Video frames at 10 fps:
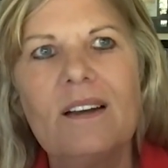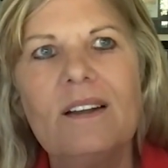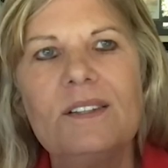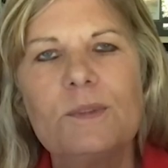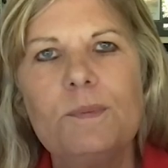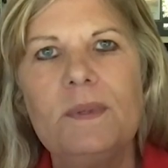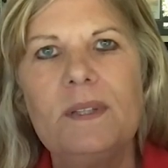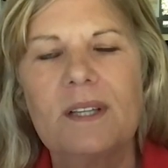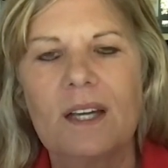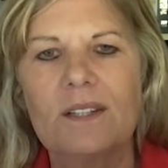is
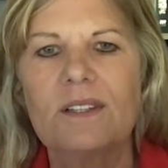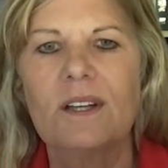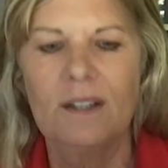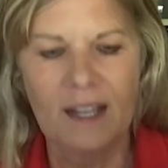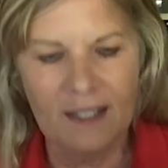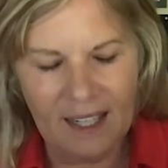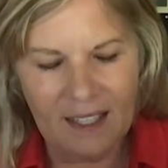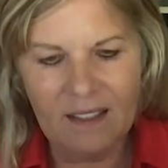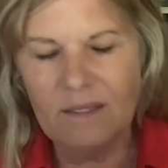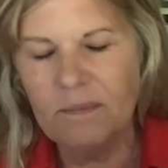because
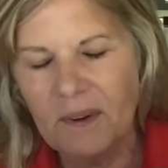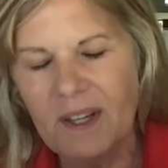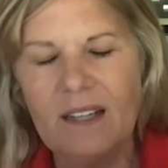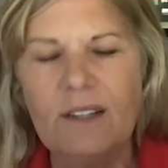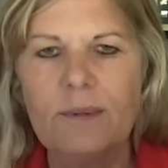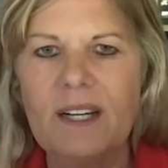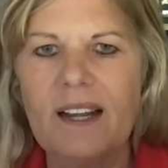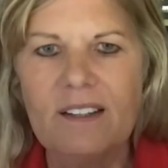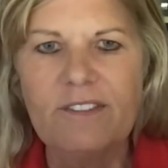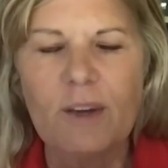about 83
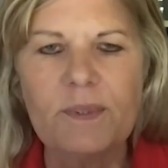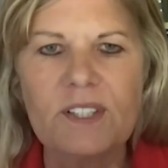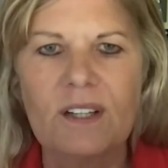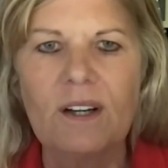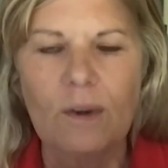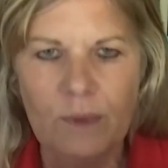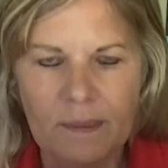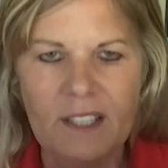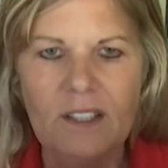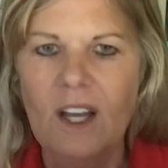to 85% are
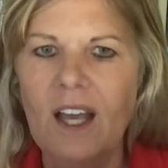women.